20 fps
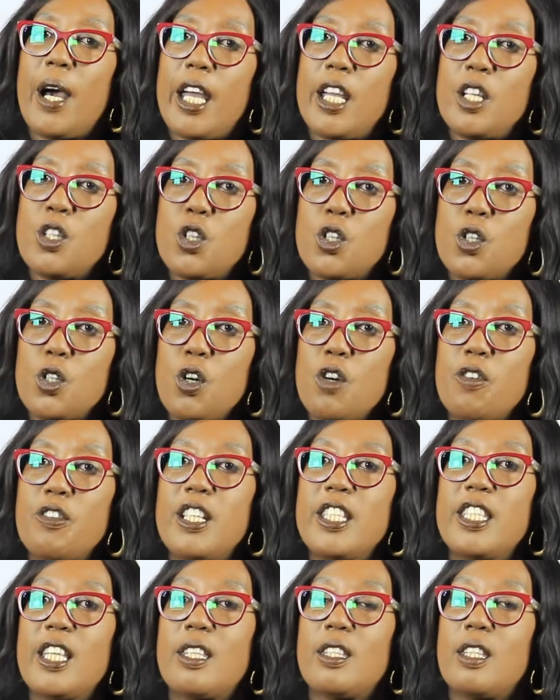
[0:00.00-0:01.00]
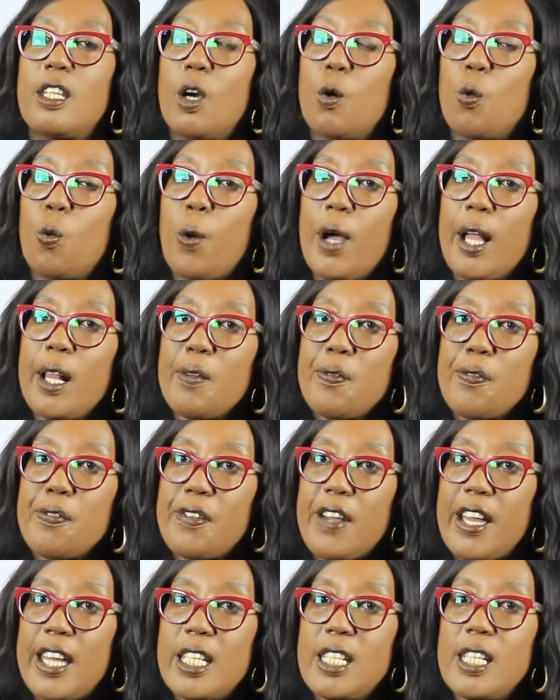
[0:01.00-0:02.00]
ensuring that they are well
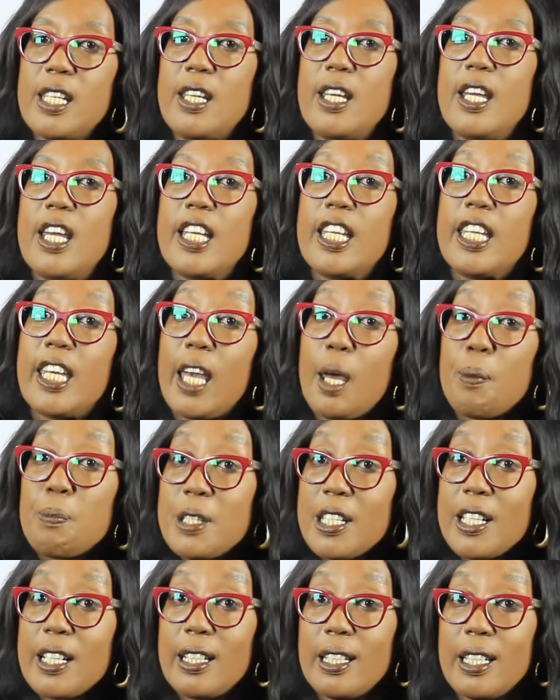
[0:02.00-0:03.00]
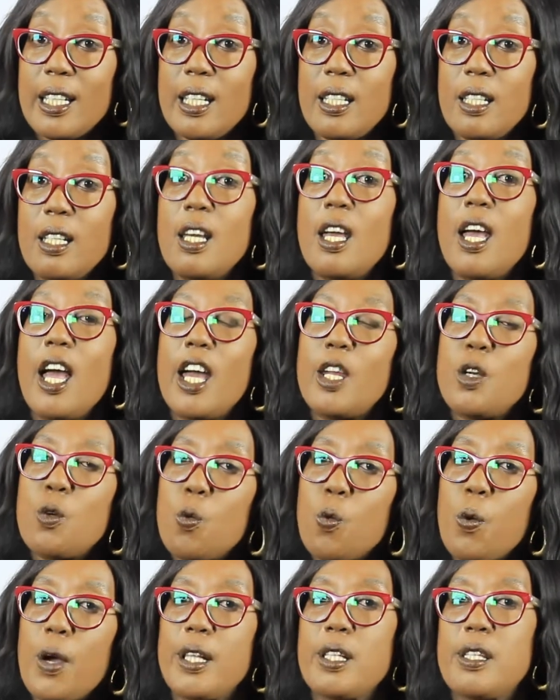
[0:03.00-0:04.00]
fed, kept clean,
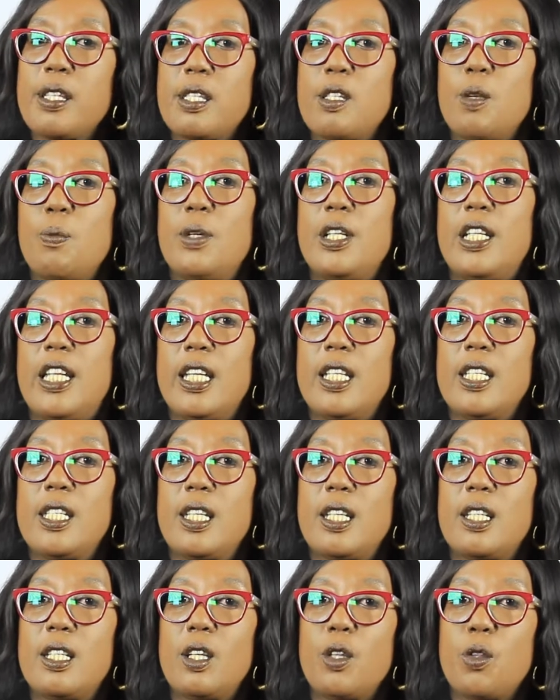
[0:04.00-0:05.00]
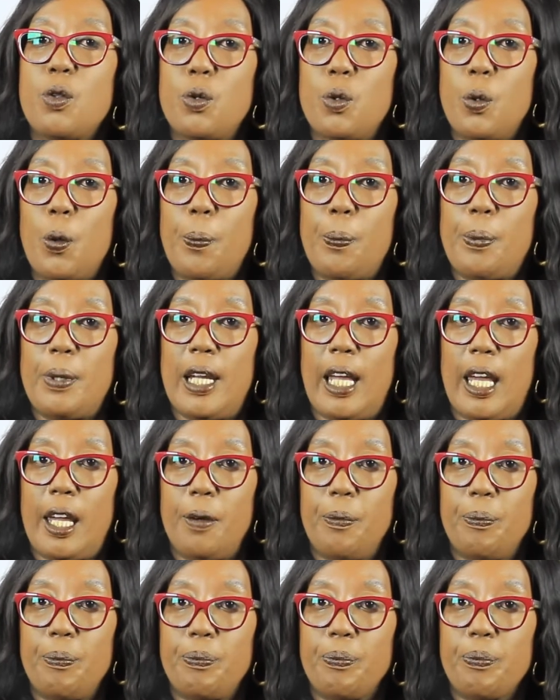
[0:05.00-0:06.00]
and well stimulated through play.
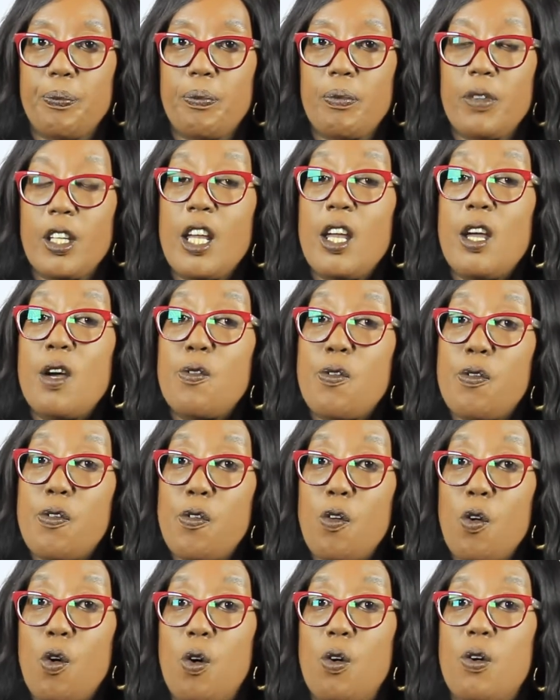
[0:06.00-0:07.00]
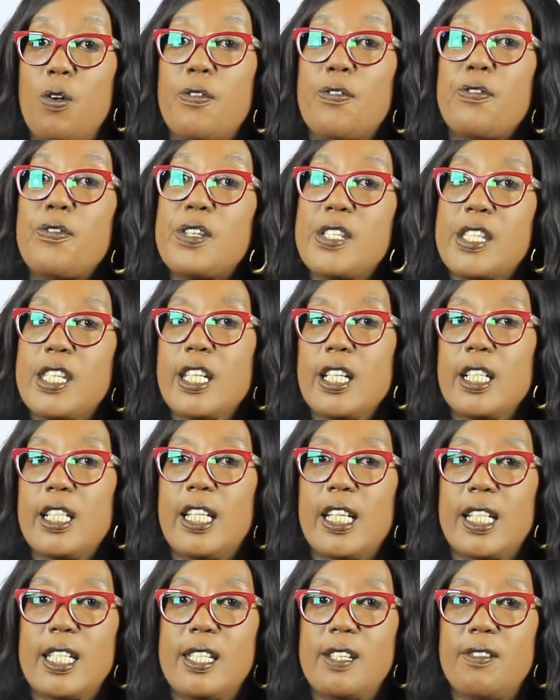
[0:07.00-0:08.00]
4.
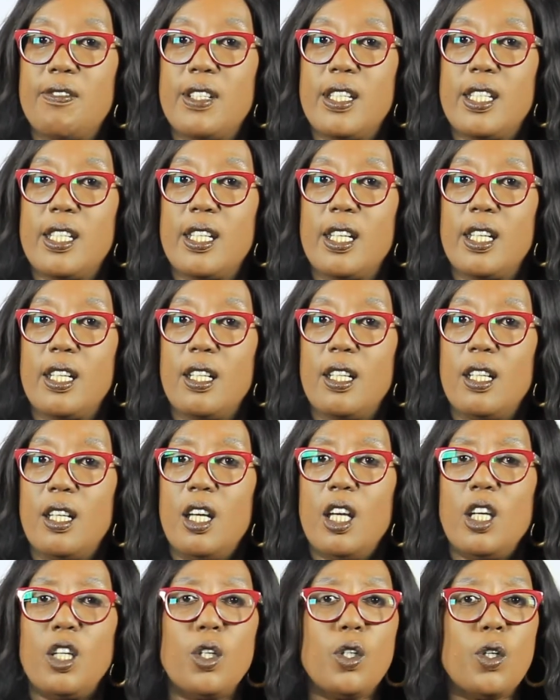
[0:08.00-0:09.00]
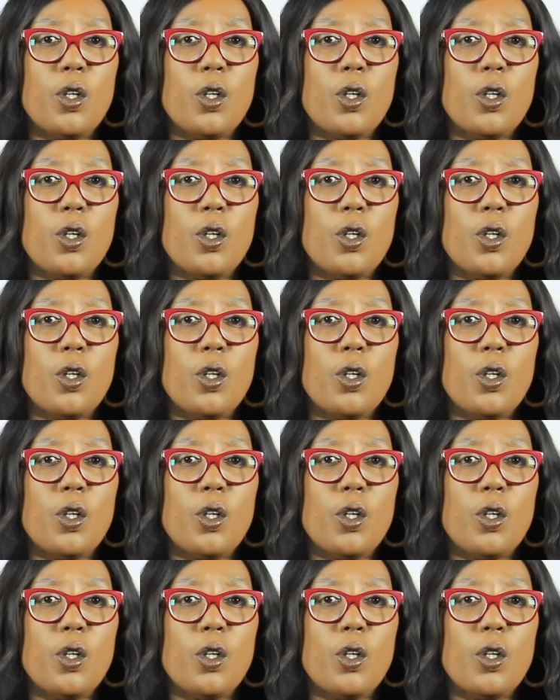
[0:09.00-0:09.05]
Physical activity. You